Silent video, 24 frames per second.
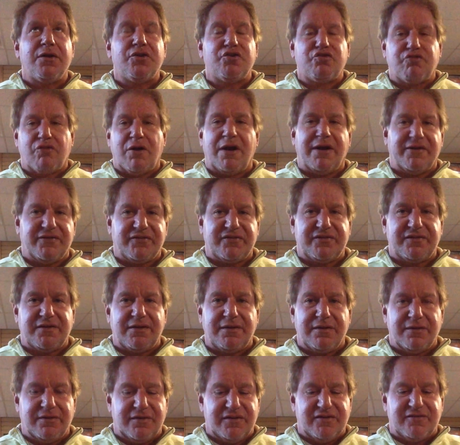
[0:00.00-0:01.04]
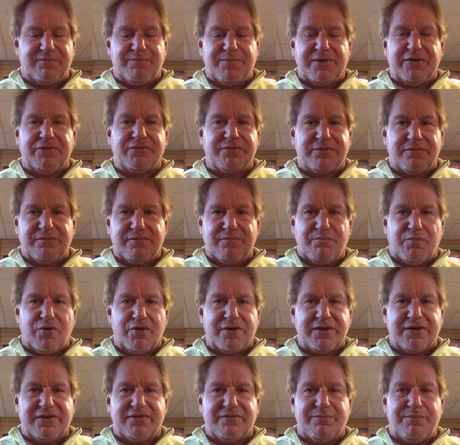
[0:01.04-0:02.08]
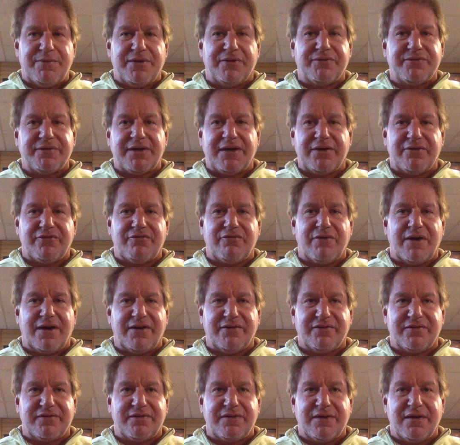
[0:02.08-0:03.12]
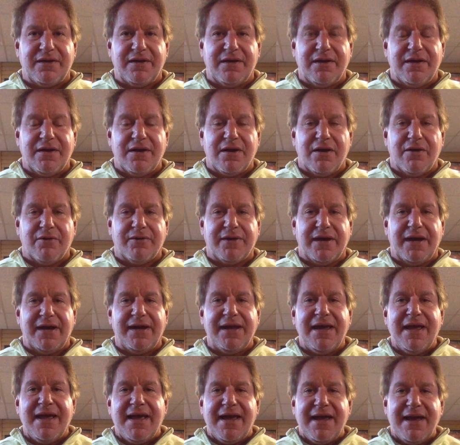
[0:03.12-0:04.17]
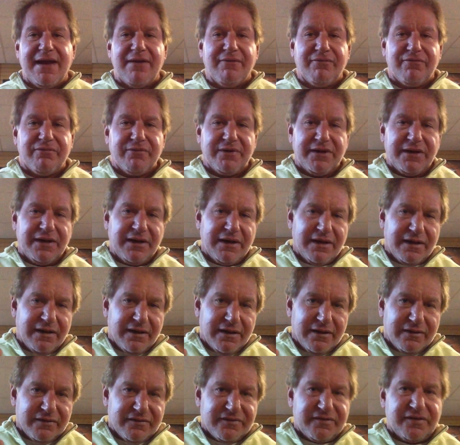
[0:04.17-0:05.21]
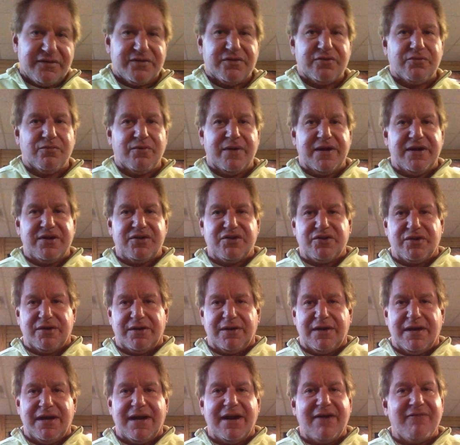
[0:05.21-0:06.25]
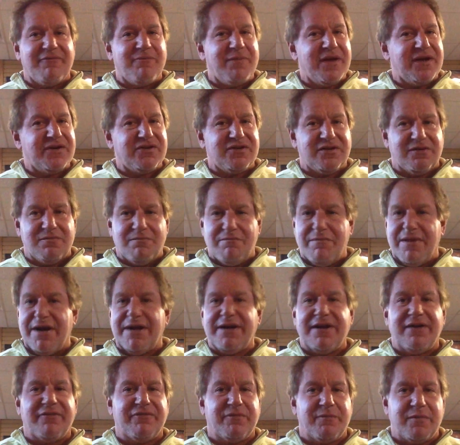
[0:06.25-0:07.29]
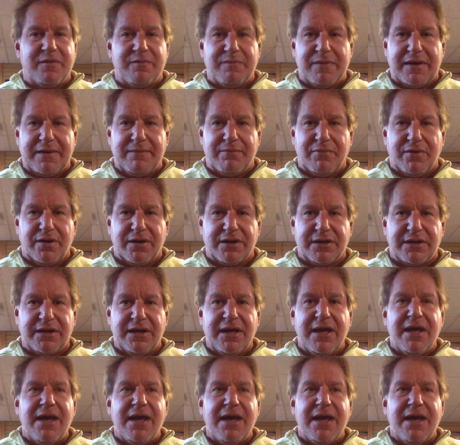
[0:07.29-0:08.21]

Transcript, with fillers: Trust. This built, book is built on trust. Okay? Every situation, and I've mentioned many of them in my book,